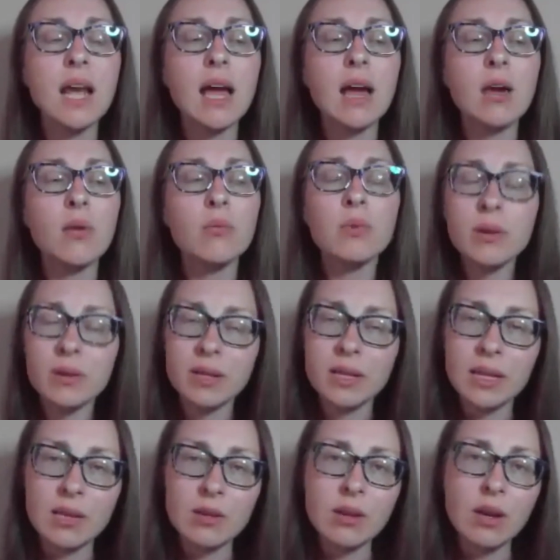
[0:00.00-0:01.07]

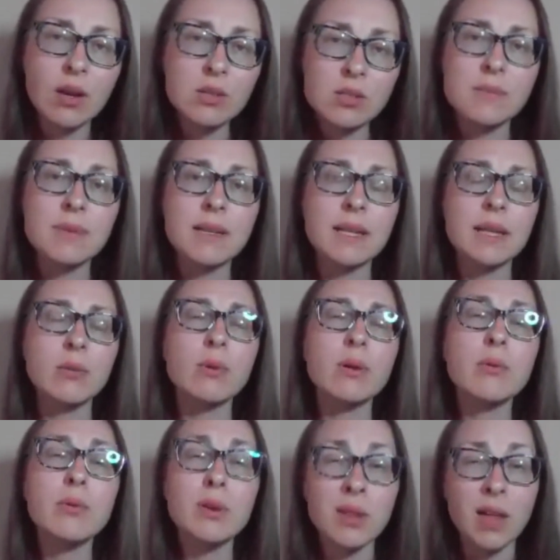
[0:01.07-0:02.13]
really, ultimately, we
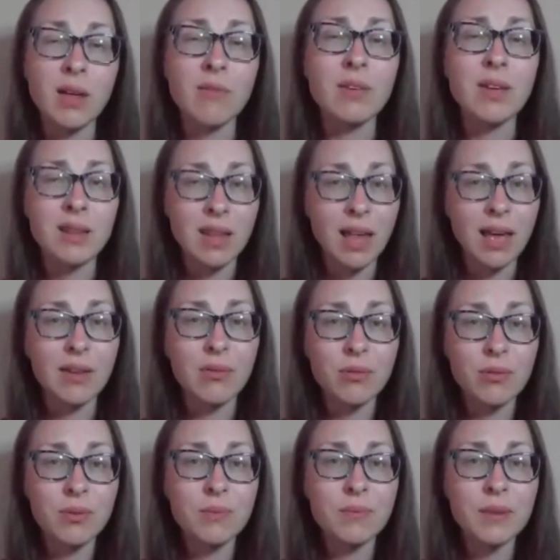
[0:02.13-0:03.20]
were loving
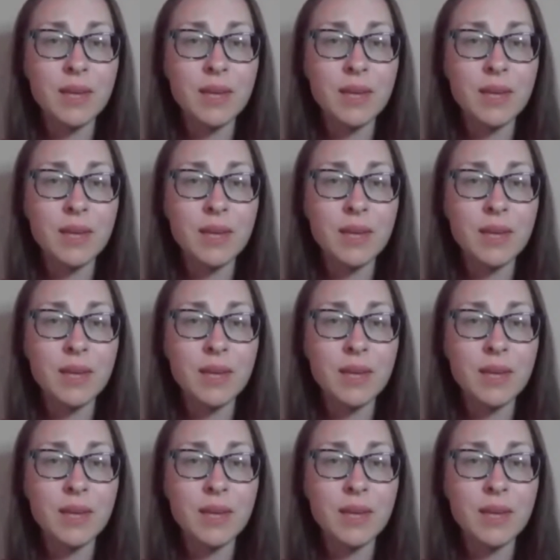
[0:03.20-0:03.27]
life.